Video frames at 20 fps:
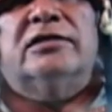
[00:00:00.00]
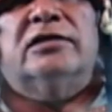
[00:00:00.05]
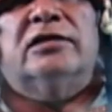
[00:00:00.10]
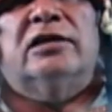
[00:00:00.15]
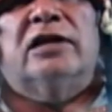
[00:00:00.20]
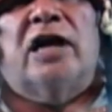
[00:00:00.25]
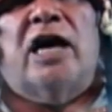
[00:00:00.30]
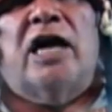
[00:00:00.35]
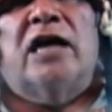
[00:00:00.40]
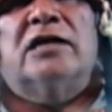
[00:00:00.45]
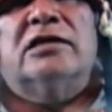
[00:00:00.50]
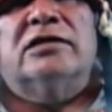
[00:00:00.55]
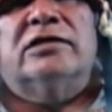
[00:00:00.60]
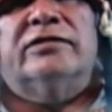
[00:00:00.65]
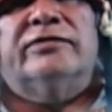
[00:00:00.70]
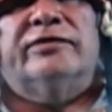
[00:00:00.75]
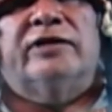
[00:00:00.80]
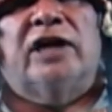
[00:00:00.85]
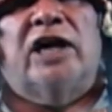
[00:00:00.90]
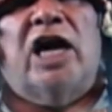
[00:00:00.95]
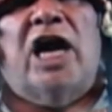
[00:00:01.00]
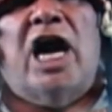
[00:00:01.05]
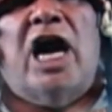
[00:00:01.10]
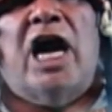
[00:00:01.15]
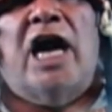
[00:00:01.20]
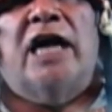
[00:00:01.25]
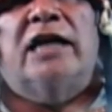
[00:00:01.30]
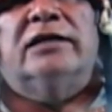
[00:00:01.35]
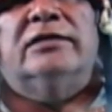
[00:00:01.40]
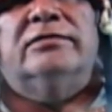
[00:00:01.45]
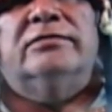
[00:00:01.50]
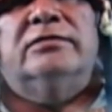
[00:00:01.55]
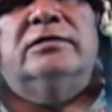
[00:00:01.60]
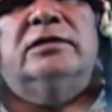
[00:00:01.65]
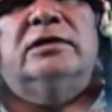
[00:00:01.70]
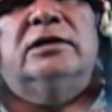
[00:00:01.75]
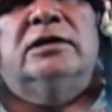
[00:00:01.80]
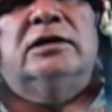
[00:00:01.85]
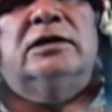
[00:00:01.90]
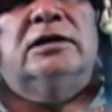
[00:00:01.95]
the laws of God?
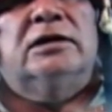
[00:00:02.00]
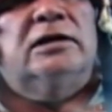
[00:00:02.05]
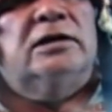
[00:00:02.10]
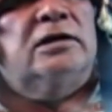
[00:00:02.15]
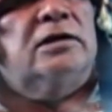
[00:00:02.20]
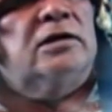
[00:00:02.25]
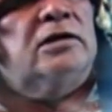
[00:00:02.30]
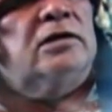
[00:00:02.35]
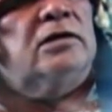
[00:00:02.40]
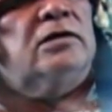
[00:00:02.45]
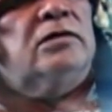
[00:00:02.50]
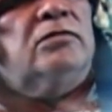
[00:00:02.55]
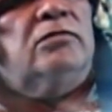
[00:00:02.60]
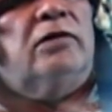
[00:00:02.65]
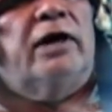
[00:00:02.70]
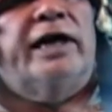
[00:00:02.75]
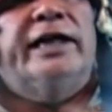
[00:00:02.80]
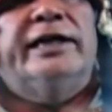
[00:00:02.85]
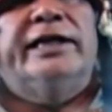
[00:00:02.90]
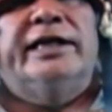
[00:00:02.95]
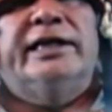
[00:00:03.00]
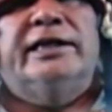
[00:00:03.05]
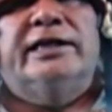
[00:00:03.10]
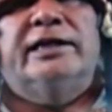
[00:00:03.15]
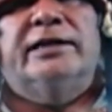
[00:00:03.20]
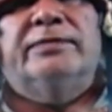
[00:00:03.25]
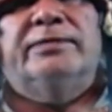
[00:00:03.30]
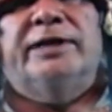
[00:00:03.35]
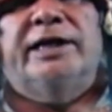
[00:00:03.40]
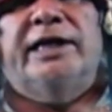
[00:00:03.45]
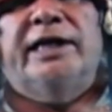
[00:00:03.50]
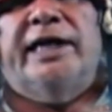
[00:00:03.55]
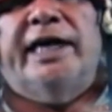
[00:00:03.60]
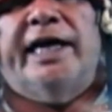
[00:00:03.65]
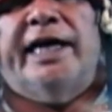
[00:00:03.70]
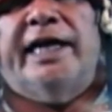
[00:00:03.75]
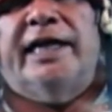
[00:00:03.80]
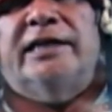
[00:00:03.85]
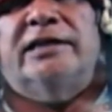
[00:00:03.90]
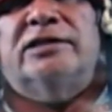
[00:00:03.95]
Why need there be
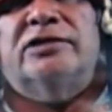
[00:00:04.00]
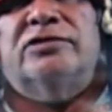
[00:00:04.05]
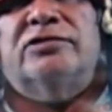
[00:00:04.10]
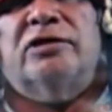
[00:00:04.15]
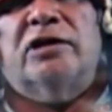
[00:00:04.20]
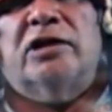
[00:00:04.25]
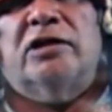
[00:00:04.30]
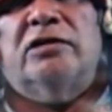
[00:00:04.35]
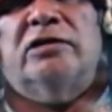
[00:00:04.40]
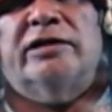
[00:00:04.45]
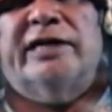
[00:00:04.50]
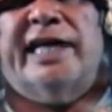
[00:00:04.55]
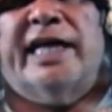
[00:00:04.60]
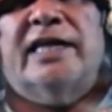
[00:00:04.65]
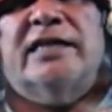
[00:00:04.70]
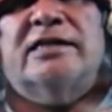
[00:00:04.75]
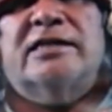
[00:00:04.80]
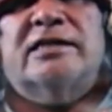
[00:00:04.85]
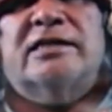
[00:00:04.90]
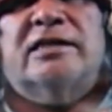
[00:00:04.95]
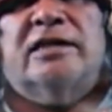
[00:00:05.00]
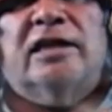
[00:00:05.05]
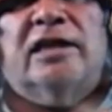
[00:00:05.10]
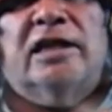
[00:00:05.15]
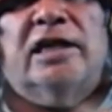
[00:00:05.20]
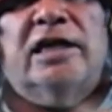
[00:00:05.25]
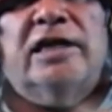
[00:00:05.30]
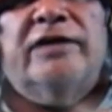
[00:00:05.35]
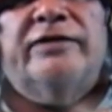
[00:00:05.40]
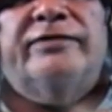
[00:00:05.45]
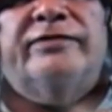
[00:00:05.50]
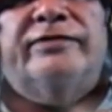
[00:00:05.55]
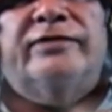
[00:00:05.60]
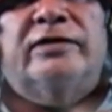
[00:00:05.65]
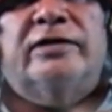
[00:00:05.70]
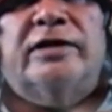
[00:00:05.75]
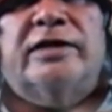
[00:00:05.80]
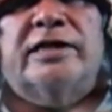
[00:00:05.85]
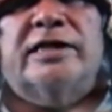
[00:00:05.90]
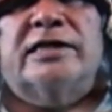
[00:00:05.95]
a struggle against love,
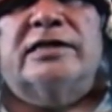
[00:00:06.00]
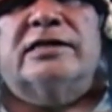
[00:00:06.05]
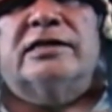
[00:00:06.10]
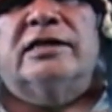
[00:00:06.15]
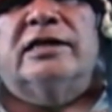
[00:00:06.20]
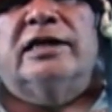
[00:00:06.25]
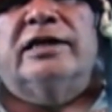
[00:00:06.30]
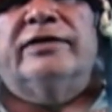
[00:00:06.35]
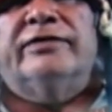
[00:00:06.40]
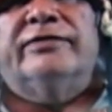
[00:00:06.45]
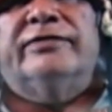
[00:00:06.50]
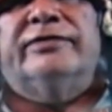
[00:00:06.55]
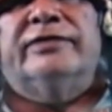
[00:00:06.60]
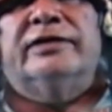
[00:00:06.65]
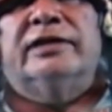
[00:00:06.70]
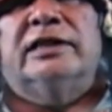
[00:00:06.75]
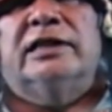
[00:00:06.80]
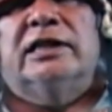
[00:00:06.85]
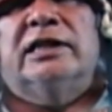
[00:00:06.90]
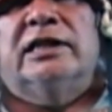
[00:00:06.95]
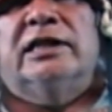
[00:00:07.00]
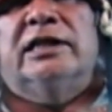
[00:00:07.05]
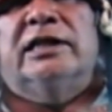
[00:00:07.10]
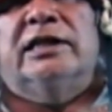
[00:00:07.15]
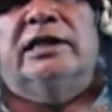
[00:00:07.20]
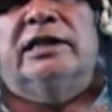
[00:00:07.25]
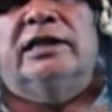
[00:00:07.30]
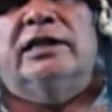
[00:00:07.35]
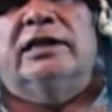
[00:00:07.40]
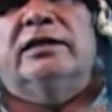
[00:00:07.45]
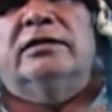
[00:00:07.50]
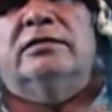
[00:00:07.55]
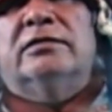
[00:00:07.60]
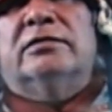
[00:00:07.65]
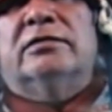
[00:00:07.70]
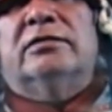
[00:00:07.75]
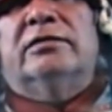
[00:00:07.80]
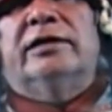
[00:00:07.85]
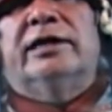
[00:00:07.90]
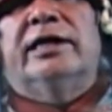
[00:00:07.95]
or this love?
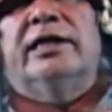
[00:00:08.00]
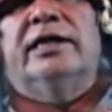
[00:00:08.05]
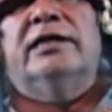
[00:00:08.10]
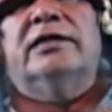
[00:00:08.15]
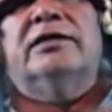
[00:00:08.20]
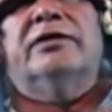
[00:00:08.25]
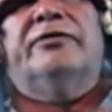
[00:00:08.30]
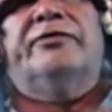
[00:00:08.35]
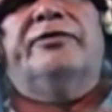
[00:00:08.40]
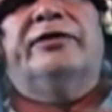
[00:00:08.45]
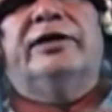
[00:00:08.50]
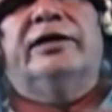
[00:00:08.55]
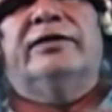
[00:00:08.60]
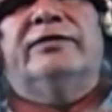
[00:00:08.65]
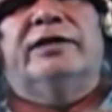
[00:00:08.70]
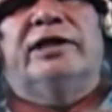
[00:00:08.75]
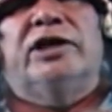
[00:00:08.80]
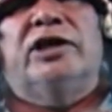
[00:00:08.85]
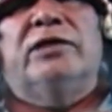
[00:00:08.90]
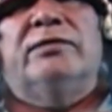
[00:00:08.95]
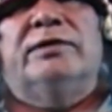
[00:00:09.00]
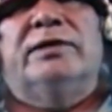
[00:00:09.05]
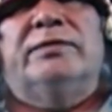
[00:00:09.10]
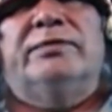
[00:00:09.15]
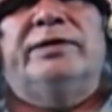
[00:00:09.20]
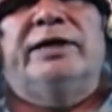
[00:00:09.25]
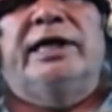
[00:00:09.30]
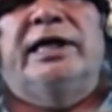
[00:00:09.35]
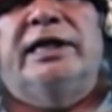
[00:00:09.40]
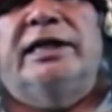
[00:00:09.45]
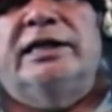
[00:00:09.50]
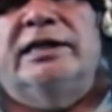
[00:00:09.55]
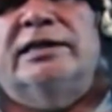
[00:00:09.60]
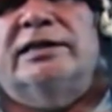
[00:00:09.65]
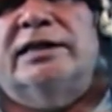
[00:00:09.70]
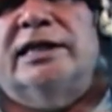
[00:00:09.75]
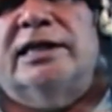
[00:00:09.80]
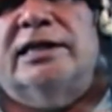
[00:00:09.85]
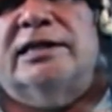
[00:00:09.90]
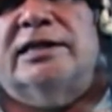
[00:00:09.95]
It is the fear of the human being, he
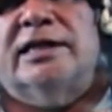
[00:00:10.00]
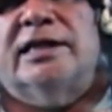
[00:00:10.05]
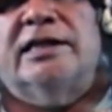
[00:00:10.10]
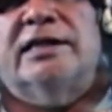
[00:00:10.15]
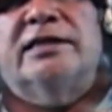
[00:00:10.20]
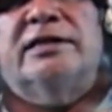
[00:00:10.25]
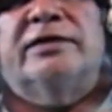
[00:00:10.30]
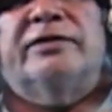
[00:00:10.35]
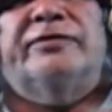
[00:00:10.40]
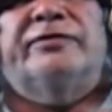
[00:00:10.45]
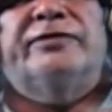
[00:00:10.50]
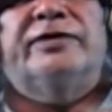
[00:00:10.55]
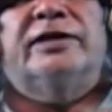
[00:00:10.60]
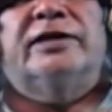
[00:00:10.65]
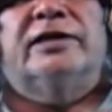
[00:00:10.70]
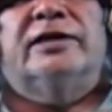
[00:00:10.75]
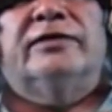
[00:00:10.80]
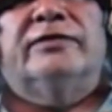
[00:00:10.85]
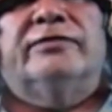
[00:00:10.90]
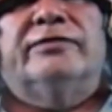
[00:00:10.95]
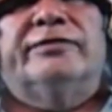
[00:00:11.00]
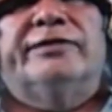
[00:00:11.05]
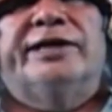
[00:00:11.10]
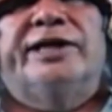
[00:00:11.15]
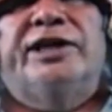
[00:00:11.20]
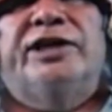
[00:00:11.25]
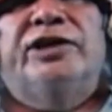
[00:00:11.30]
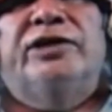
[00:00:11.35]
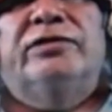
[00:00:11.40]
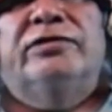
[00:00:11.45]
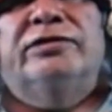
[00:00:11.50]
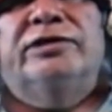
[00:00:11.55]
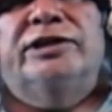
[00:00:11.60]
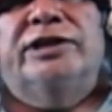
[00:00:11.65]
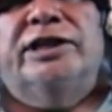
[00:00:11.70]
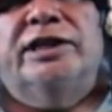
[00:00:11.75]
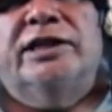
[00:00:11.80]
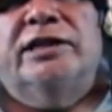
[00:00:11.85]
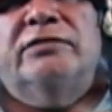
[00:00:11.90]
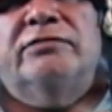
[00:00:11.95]
says. It is the fear of
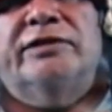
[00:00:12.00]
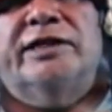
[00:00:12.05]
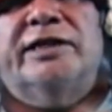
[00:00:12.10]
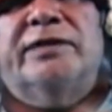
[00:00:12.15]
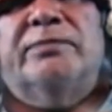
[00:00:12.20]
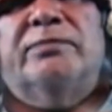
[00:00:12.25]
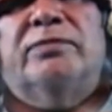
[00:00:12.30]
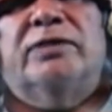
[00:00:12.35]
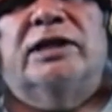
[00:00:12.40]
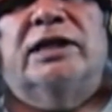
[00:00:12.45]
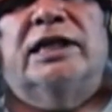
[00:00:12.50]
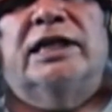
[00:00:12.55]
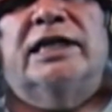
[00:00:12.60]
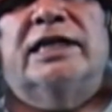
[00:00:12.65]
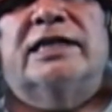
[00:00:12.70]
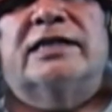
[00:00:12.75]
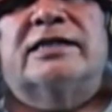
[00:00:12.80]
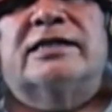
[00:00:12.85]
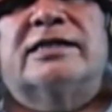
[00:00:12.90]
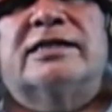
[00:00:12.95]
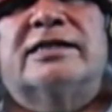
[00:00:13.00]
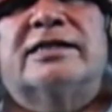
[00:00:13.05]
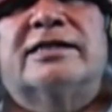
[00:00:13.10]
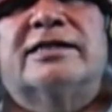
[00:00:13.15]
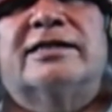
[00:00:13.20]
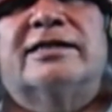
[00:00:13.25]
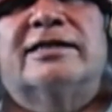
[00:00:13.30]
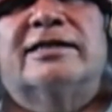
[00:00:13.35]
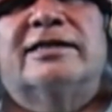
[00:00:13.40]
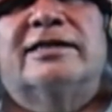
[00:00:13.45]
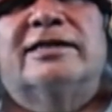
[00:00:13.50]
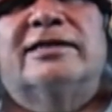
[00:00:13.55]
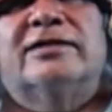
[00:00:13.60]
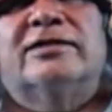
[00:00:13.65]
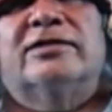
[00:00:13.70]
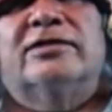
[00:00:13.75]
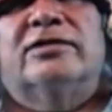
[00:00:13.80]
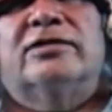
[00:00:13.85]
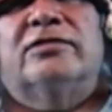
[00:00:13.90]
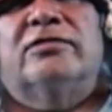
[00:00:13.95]
reunion with bliss.
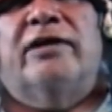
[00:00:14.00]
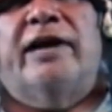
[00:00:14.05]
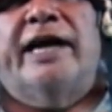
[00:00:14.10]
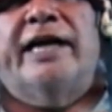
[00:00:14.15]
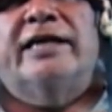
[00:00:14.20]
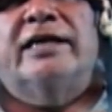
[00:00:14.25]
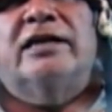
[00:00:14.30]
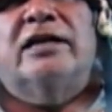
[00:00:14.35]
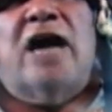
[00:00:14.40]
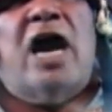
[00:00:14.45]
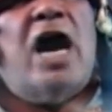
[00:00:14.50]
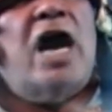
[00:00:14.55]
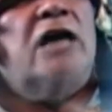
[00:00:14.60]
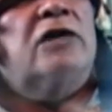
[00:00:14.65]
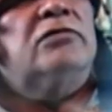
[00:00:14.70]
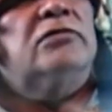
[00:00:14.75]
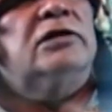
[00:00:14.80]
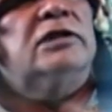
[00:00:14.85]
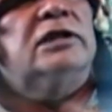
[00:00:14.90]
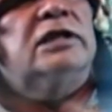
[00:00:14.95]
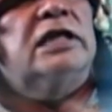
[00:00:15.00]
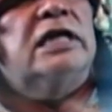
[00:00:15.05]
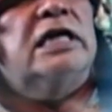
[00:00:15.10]
So quite an awkward